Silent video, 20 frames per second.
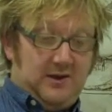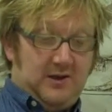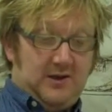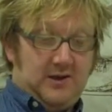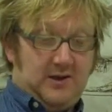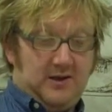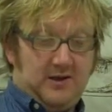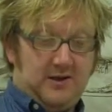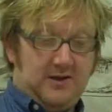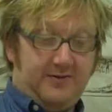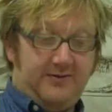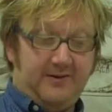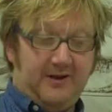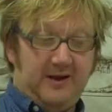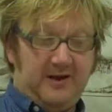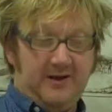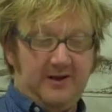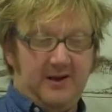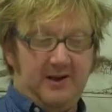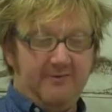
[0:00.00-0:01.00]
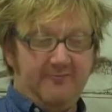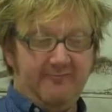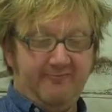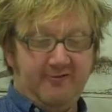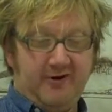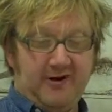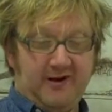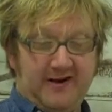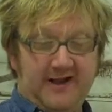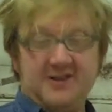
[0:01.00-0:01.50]
I
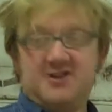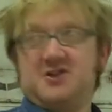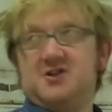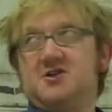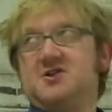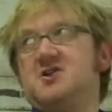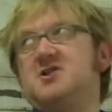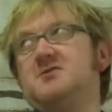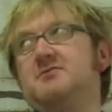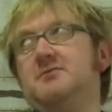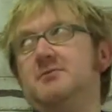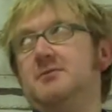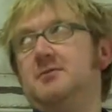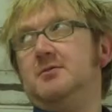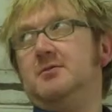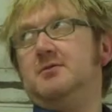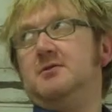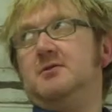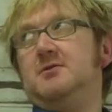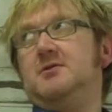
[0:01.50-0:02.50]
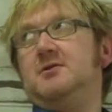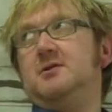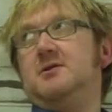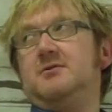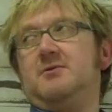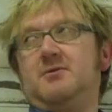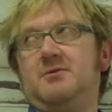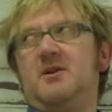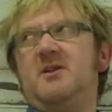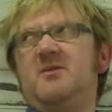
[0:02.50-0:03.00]
write letters.
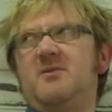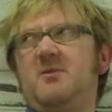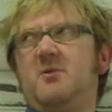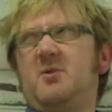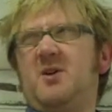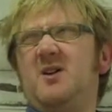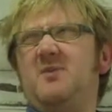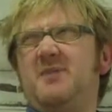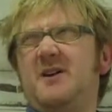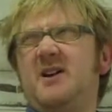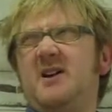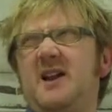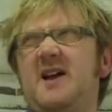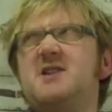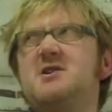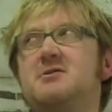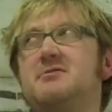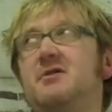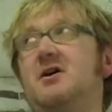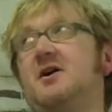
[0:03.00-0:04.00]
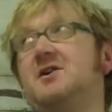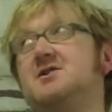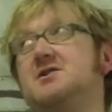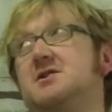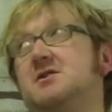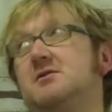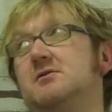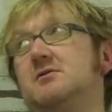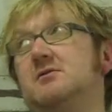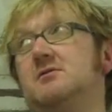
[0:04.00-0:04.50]
I'm quite a big letter
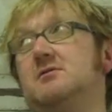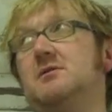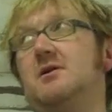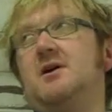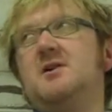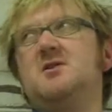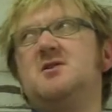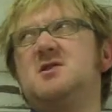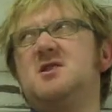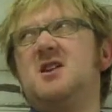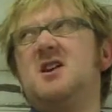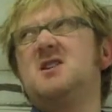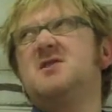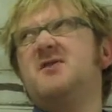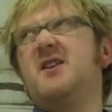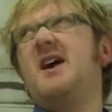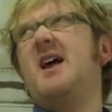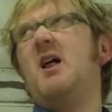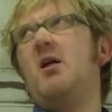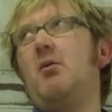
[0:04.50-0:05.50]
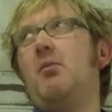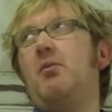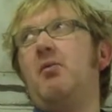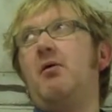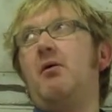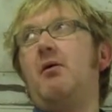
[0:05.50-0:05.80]
writer. I usually ask for help.